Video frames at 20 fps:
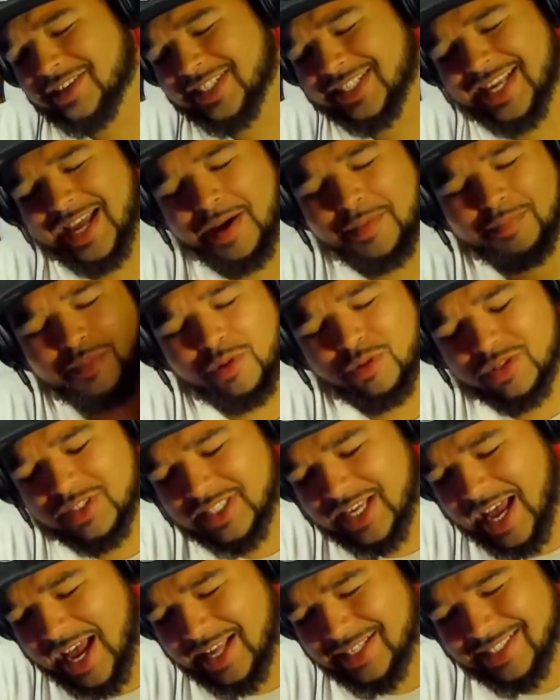side, both
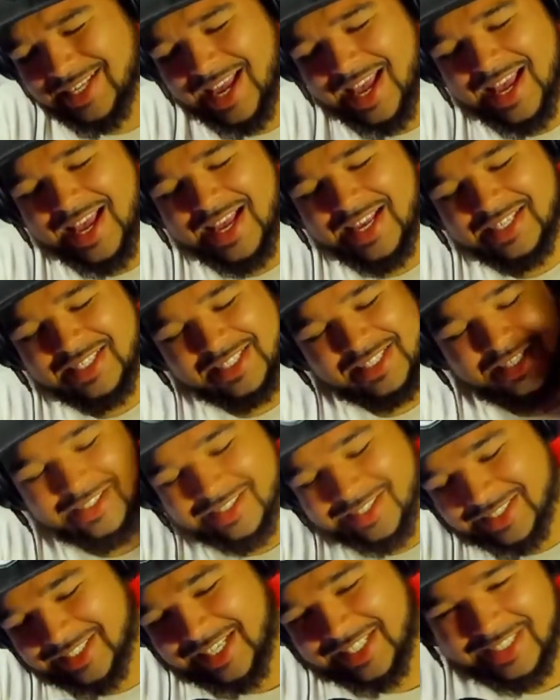sides, still
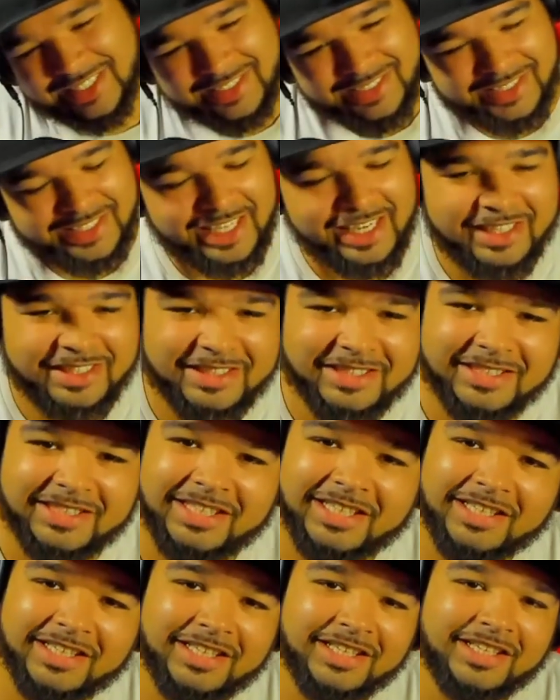collecting checks.
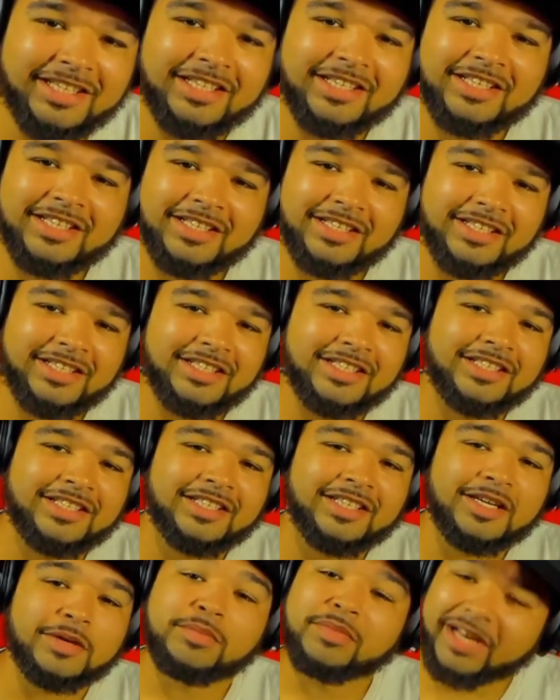
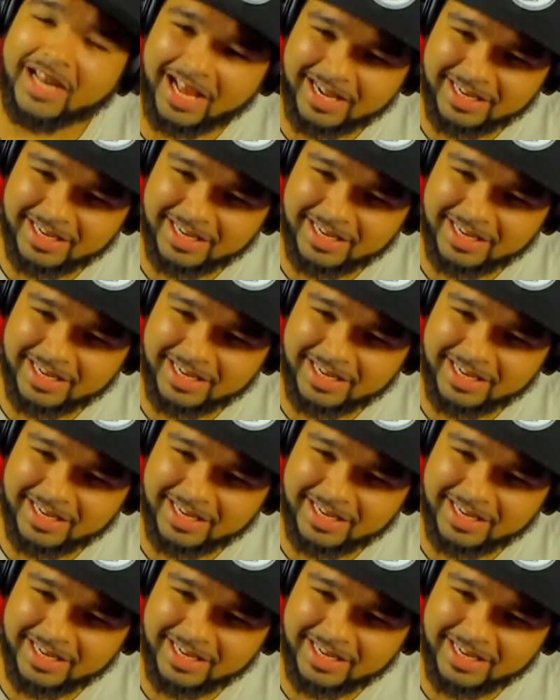But I